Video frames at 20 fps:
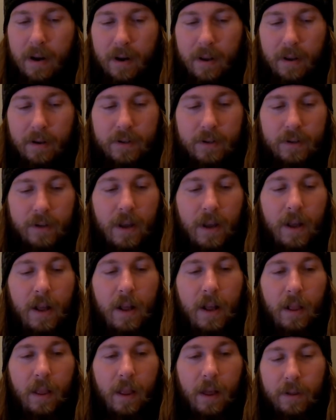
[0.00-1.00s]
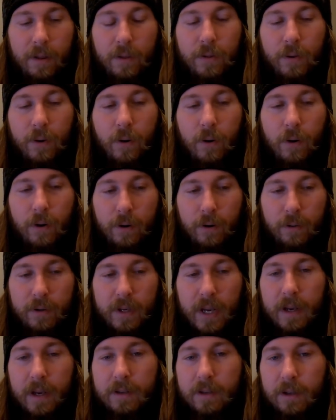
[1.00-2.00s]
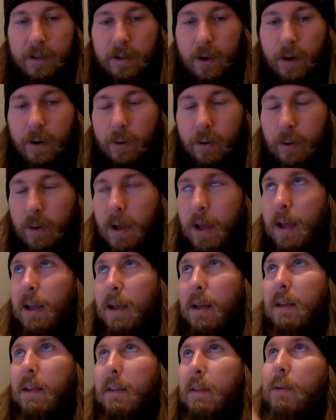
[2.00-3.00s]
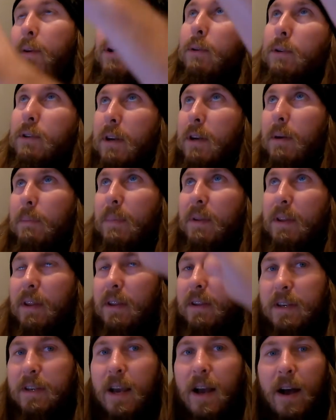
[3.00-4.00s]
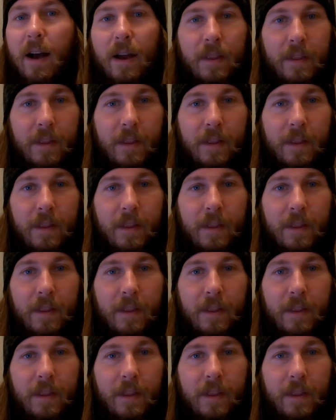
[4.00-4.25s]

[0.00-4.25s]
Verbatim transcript: And it's like Thor who takes the toe and throws it up into the sky.